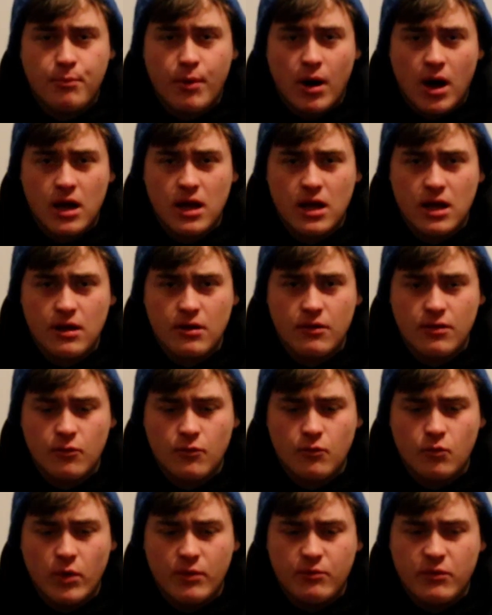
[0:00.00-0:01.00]
But
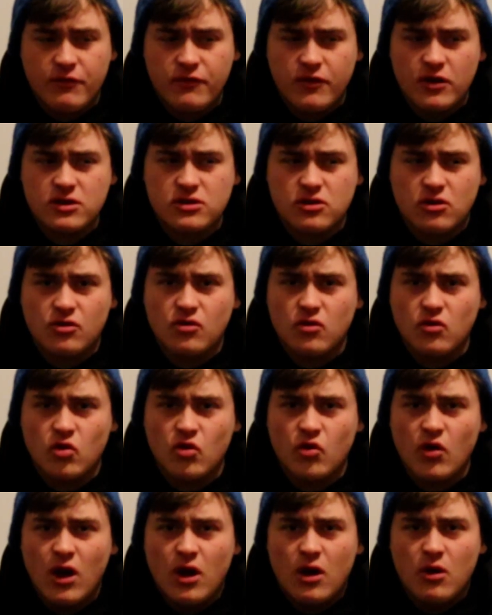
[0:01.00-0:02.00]
when we first got
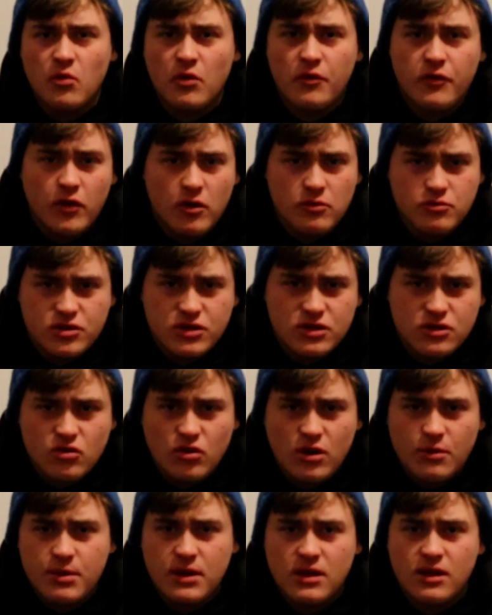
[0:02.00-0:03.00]
told, we thought it was just
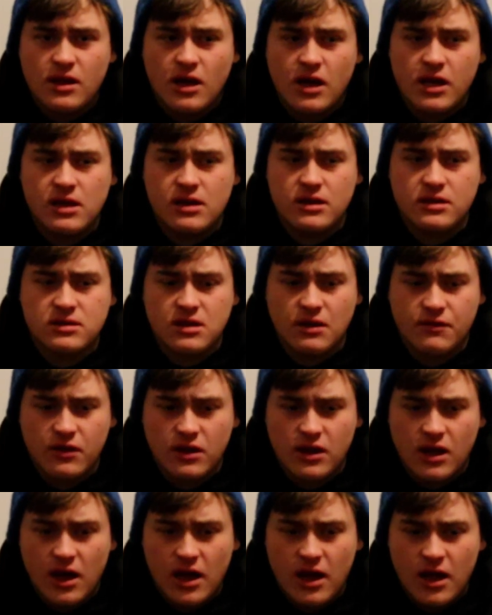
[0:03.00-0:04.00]
going to be the night and stuff
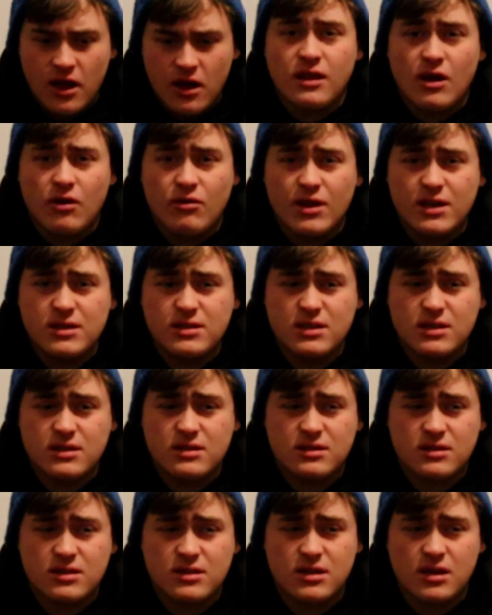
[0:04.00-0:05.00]
like that. Now, this
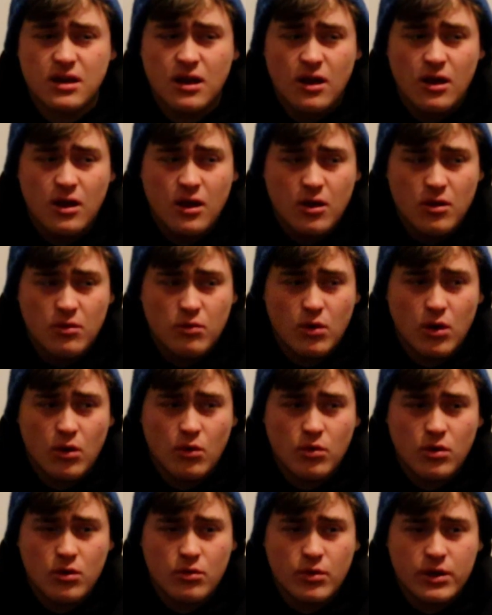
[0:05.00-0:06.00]
is,
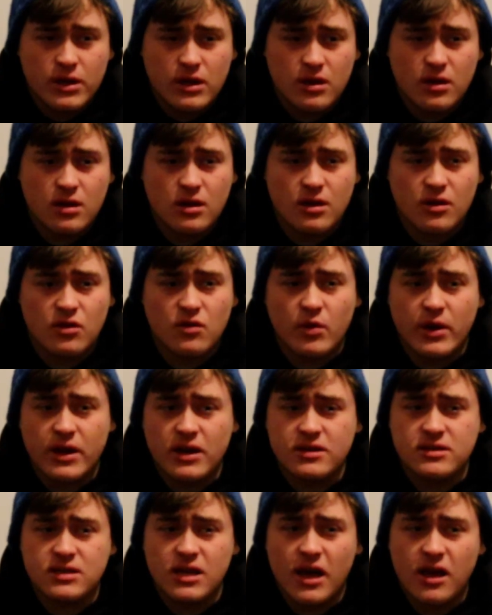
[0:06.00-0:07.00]
well, what are we, the
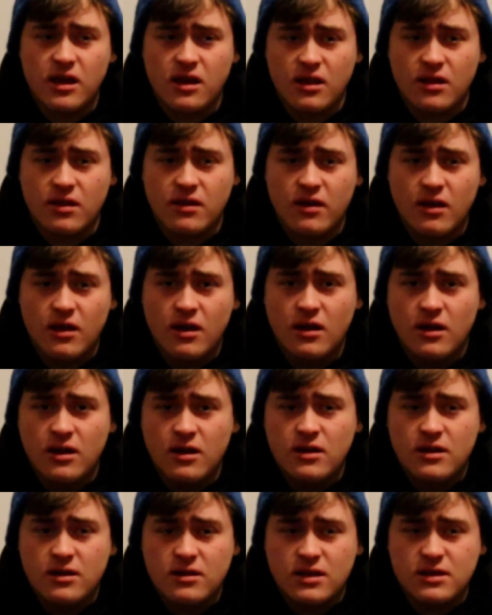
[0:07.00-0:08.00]
22nd?
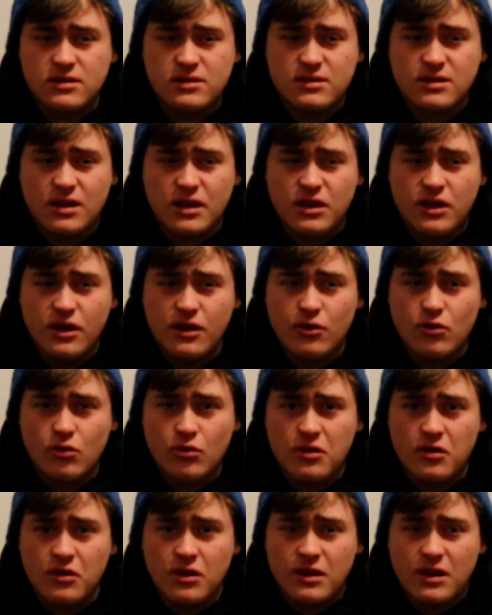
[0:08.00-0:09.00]
This is a year
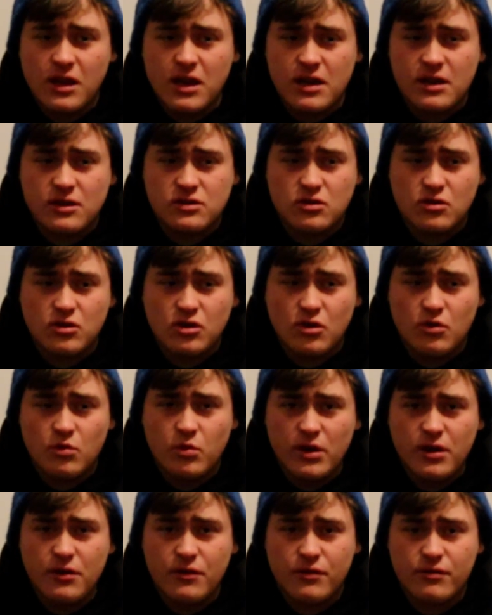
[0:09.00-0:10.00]
ago to the day, so, you know,
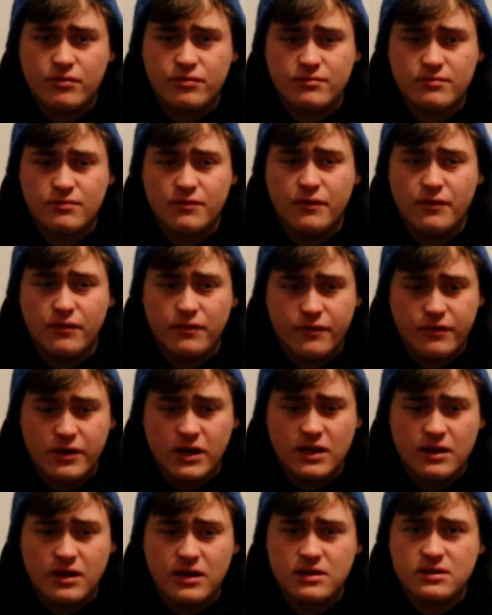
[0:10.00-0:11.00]
we're
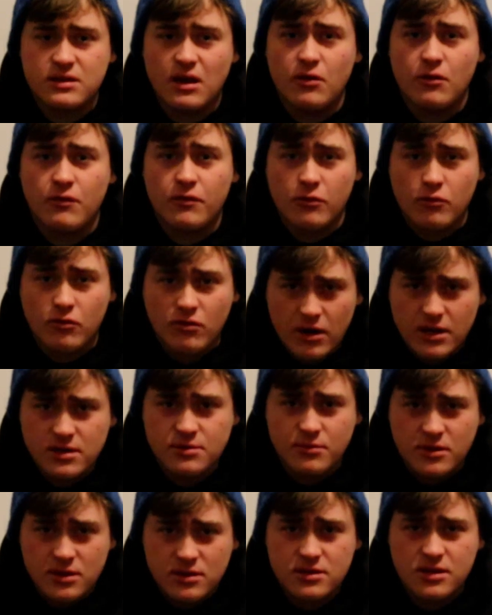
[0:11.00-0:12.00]
3 days out from
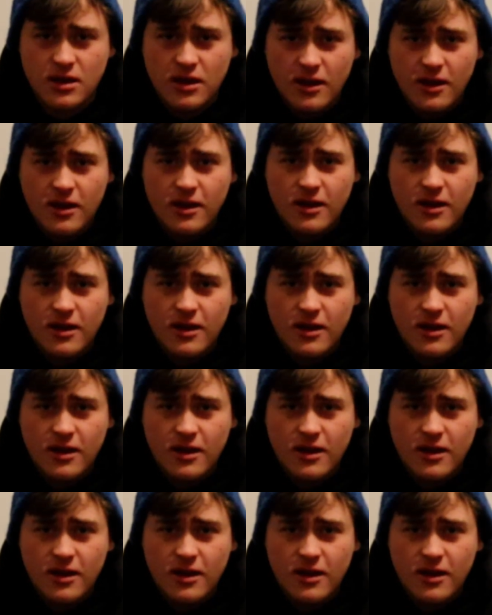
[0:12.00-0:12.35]
Christmas,